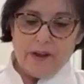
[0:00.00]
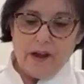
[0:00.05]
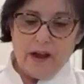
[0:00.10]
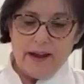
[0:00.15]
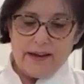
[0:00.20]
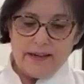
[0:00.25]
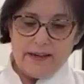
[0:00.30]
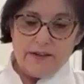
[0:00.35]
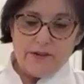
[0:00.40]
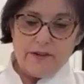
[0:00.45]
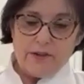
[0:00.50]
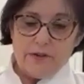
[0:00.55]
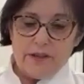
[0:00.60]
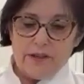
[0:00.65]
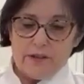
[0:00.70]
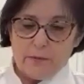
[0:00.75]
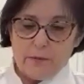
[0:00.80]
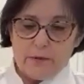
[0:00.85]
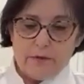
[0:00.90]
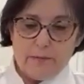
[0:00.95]
I could do
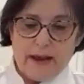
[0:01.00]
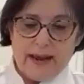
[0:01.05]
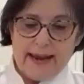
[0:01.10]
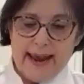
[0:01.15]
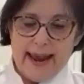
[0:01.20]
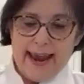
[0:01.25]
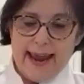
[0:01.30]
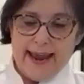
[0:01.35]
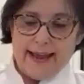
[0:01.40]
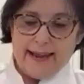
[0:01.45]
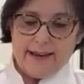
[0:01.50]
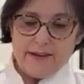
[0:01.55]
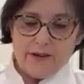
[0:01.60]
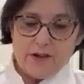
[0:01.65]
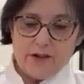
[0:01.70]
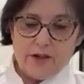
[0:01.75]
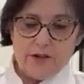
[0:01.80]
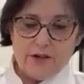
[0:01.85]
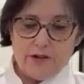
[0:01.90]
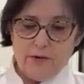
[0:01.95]
this with my hand
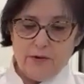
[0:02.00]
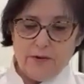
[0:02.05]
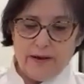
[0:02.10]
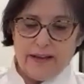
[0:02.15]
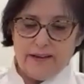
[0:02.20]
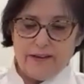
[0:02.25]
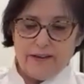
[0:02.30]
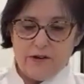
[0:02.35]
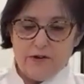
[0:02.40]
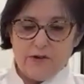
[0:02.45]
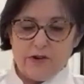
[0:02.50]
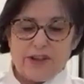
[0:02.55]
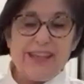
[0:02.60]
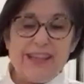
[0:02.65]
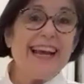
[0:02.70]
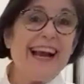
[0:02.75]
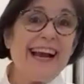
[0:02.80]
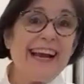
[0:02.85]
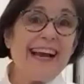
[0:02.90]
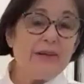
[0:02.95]
too, and
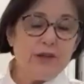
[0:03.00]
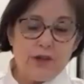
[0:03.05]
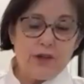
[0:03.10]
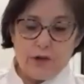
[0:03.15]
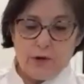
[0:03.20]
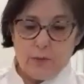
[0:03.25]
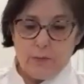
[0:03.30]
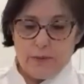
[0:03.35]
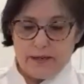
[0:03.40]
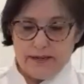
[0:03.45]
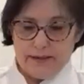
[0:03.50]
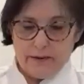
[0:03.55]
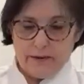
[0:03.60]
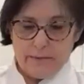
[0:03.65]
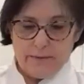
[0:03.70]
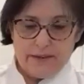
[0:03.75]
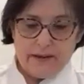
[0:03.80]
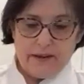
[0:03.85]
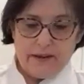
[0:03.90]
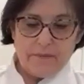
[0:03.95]
usually I do, but I don't
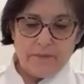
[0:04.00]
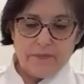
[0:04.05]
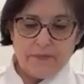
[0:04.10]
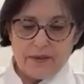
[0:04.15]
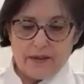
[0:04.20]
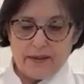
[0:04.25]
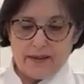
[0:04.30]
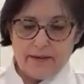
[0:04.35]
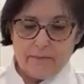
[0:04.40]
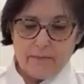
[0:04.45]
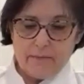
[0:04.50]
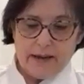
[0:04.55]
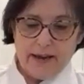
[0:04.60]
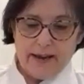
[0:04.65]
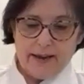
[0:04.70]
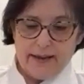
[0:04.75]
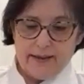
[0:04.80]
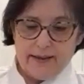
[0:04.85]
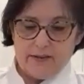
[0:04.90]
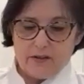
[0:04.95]
want to get my
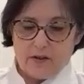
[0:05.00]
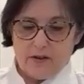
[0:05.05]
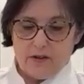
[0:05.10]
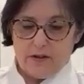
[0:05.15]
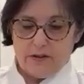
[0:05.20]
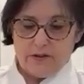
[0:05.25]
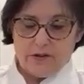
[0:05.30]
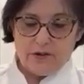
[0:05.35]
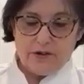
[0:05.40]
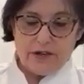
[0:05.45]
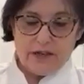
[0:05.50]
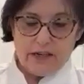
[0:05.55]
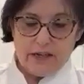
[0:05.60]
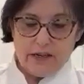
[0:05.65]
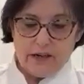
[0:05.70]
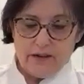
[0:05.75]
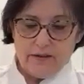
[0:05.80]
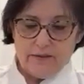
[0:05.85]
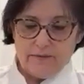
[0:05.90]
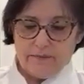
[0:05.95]
hands all dirty
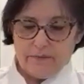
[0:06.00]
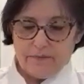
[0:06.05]
here.